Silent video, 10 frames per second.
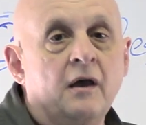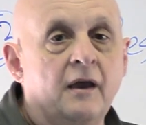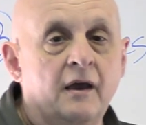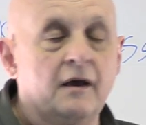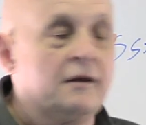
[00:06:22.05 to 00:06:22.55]

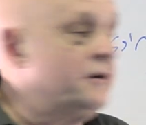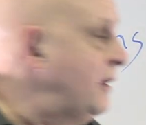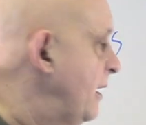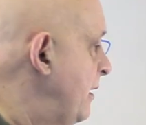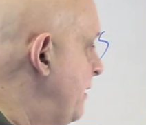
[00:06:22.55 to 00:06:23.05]

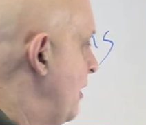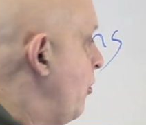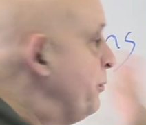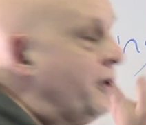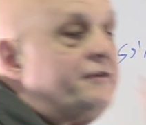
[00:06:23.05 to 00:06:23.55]
And uh, I
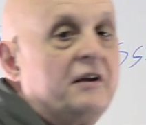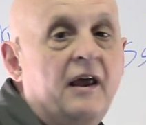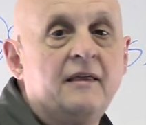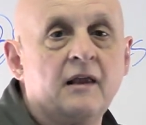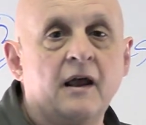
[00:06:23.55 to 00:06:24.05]
hope that
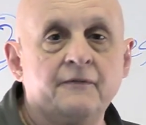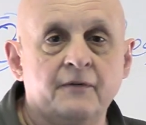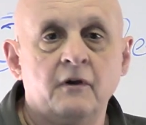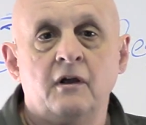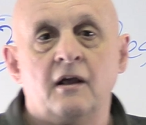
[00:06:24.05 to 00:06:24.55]
today that
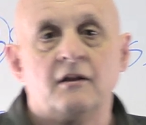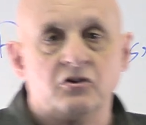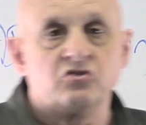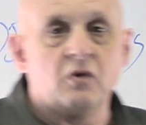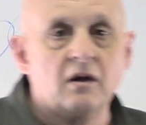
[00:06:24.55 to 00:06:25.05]
I've
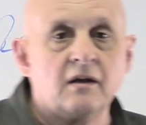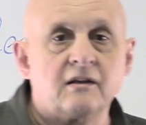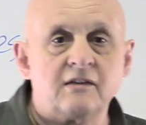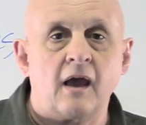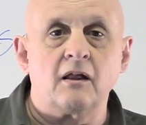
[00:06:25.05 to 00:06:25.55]
illustrated
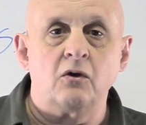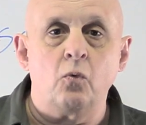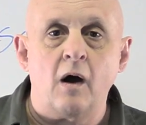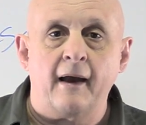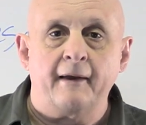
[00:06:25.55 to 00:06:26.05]
exactly
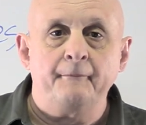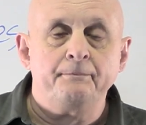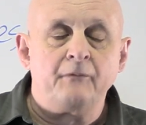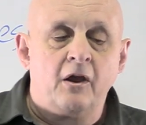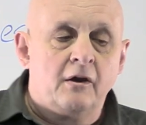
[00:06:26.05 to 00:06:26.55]
why.
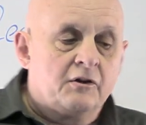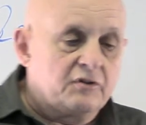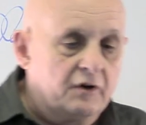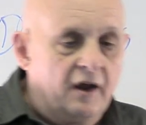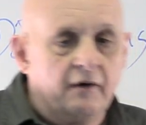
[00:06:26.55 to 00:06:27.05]

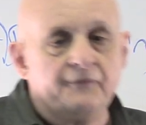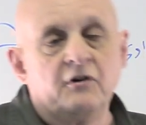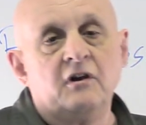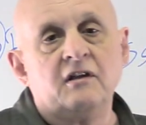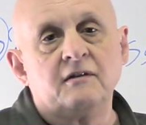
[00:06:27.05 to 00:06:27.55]
So now if
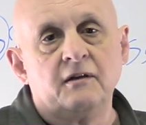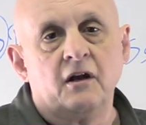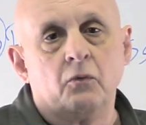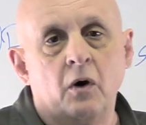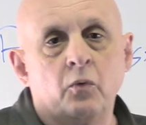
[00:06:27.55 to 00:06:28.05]
you need,
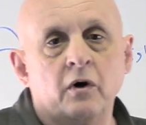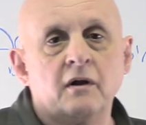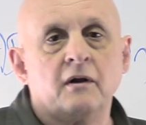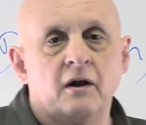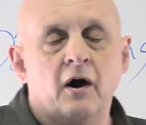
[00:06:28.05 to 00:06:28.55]
you know, what
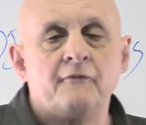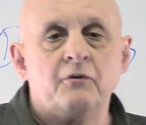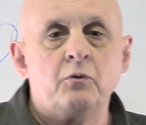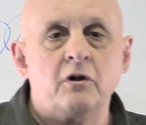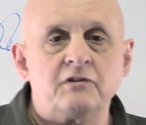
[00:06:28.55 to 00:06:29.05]
we're, you know, I'm
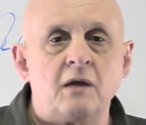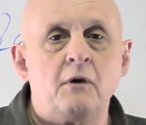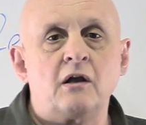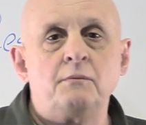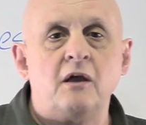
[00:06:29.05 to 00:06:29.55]
from real-time
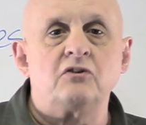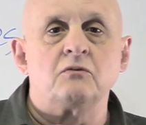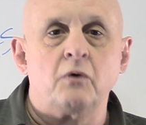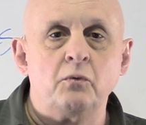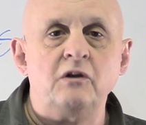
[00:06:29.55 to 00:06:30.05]

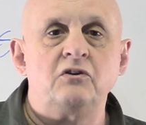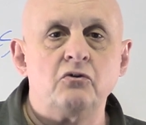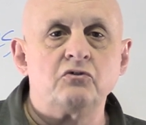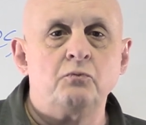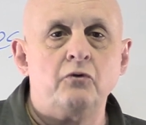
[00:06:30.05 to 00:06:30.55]
automation. What we
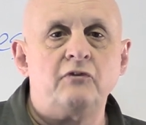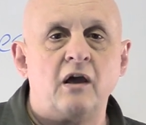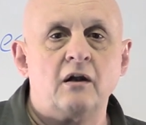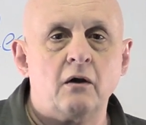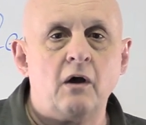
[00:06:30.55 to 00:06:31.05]
do is move
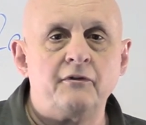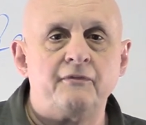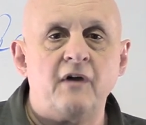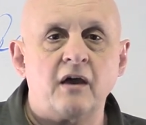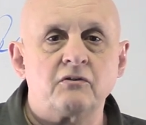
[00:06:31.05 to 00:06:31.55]
data around the
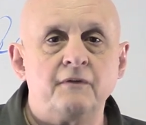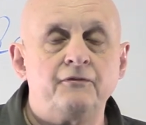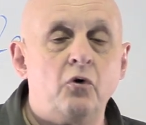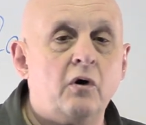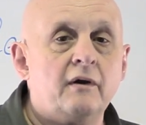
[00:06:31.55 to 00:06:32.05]
factory
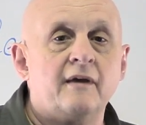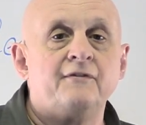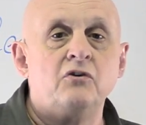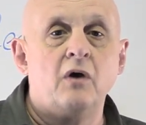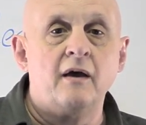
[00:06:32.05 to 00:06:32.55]
floor.
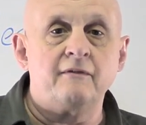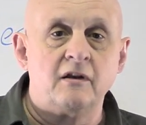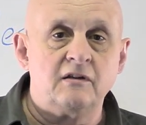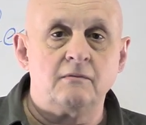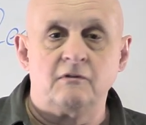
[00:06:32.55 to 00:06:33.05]
If you have
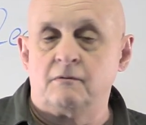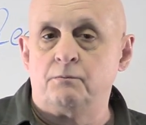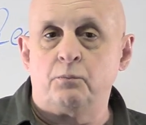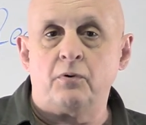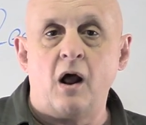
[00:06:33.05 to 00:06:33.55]
a
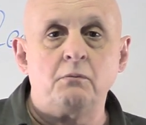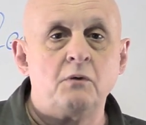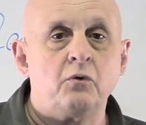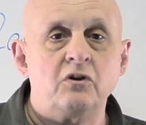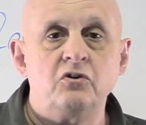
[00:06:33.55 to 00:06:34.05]

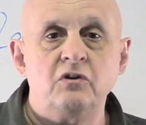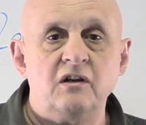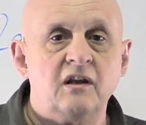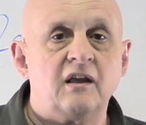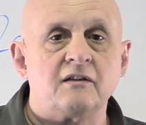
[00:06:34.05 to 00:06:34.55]
problem where you
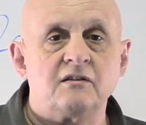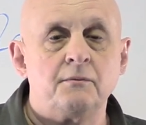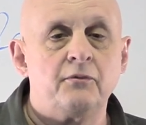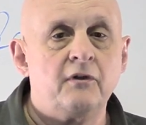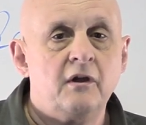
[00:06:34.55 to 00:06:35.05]
need to get
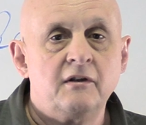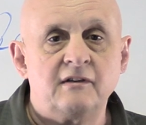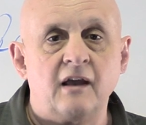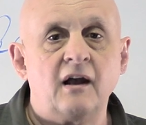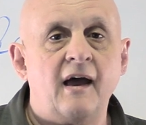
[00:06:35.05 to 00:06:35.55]
some
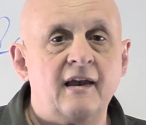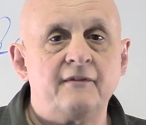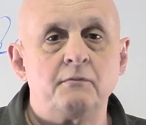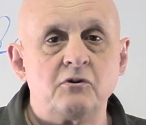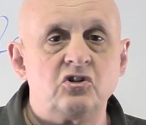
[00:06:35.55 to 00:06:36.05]
data out
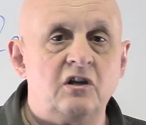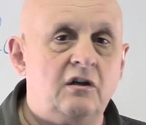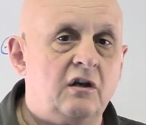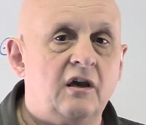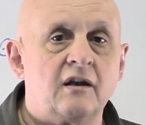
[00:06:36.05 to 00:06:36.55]
of a
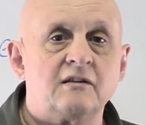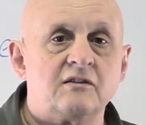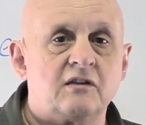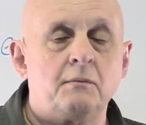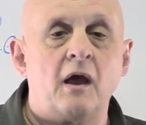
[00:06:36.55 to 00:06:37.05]
machine and get it
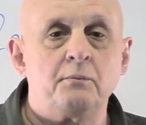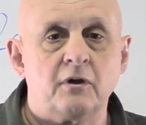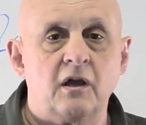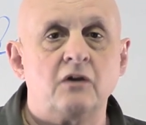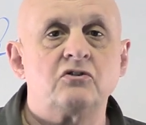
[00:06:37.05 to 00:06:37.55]
to some
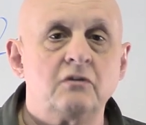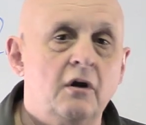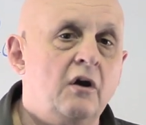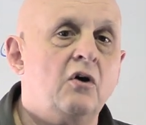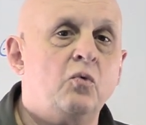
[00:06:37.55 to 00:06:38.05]
application,
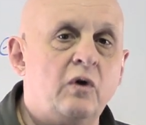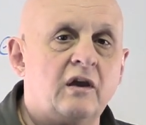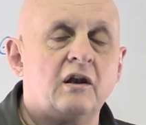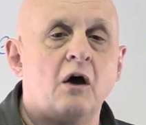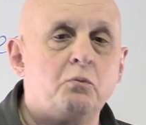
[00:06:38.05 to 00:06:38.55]
we
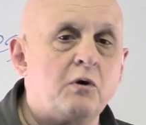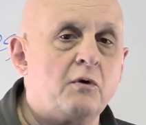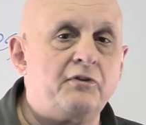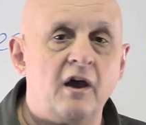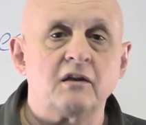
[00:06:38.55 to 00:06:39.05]
can help you
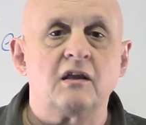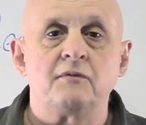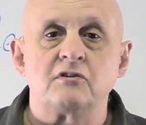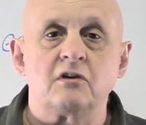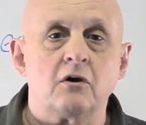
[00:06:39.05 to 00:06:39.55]
with that.
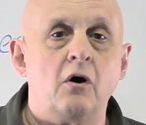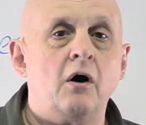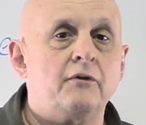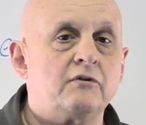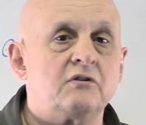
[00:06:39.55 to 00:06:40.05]
Give us a
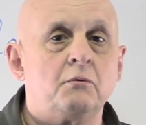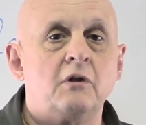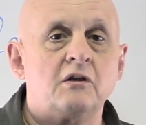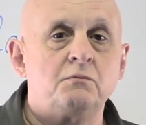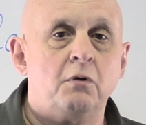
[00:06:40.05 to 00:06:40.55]
call. There's some
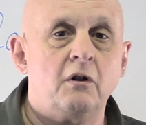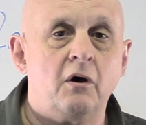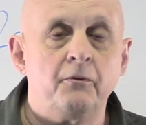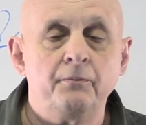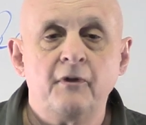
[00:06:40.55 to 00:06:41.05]
links
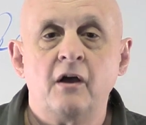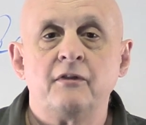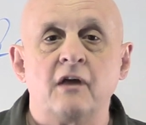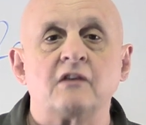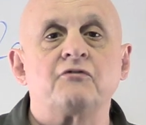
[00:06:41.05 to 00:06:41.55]
below.
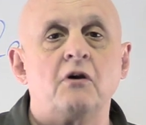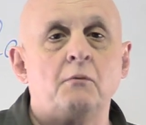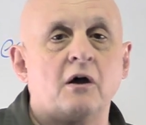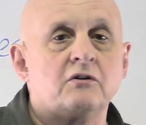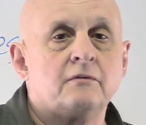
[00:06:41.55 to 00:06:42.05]
Thanks very
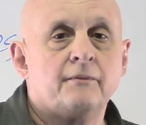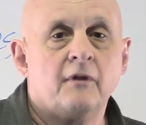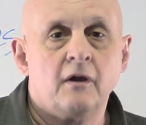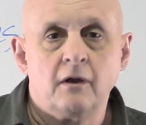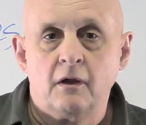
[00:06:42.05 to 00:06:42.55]
much.
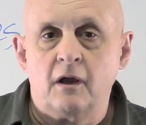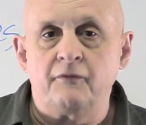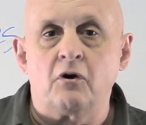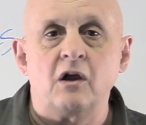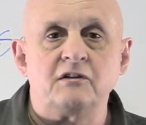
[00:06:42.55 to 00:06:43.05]

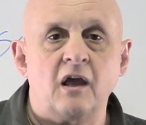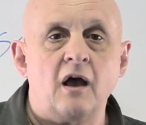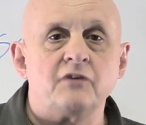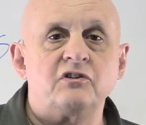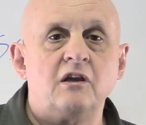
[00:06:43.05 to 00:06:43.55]
Have a great day.
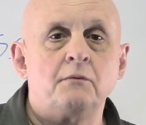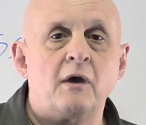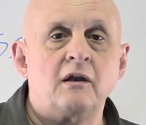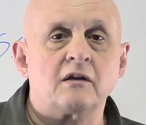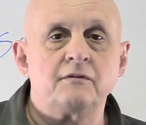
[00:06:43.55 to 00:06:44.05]
I'll see you in
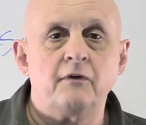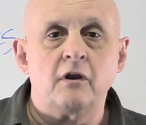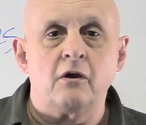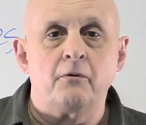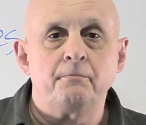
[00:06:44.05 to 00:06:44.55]
my next
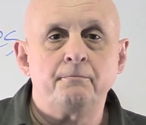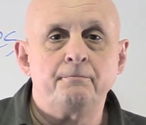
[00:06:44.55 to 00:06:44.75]
video.